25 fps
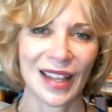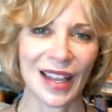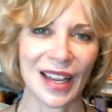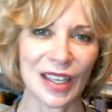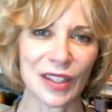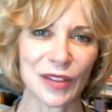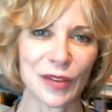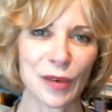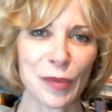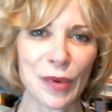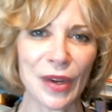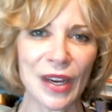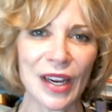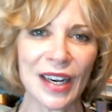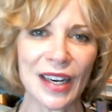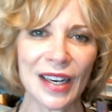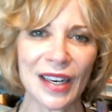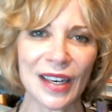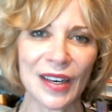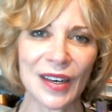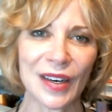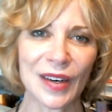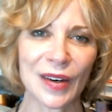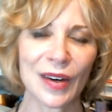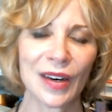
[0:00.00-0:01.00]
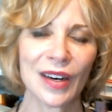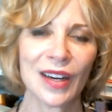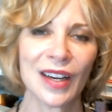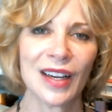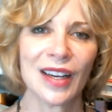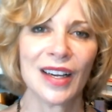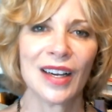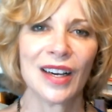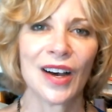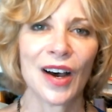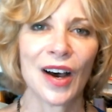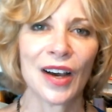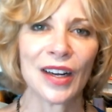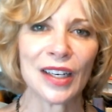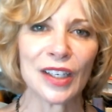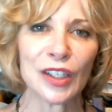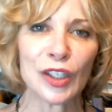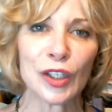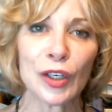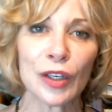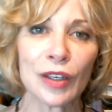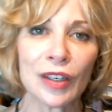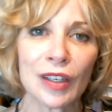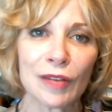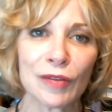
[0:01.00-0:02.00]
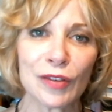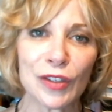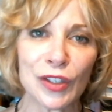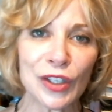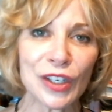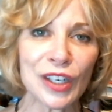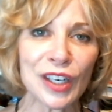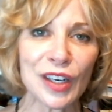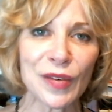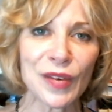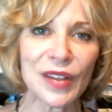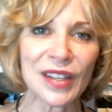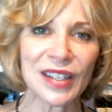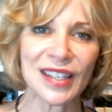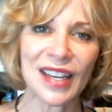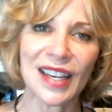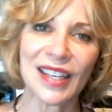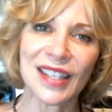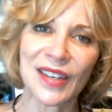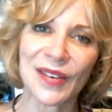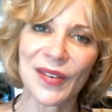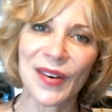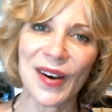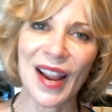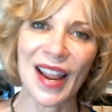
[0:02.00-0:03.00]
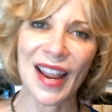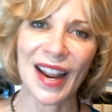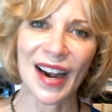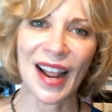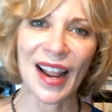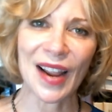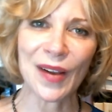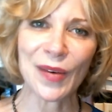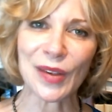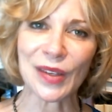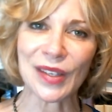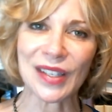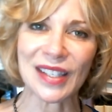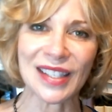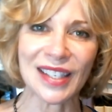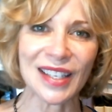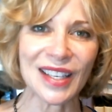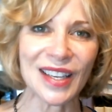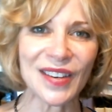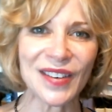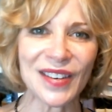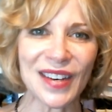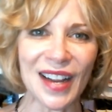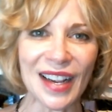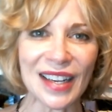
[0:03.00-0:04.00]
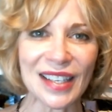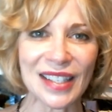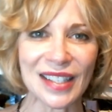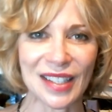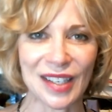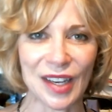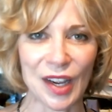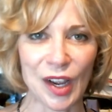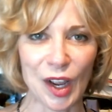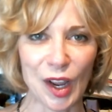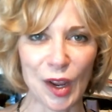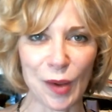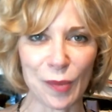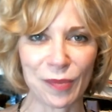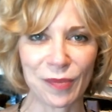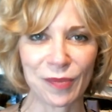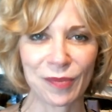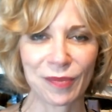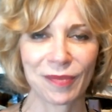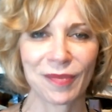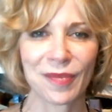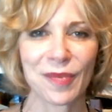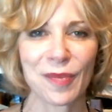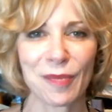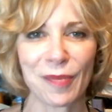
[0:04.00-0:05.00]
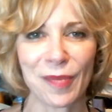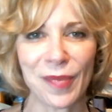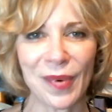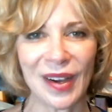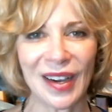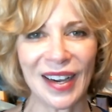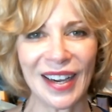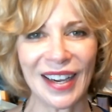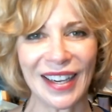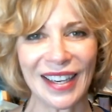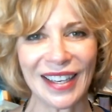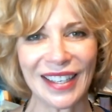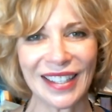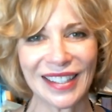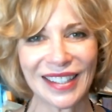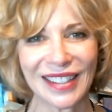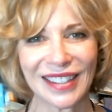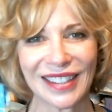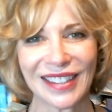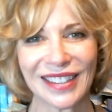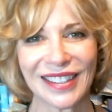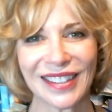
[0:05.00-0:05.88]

Thanks for being here on Intuitive Journey with Desiree, and I will see you next time. Bye.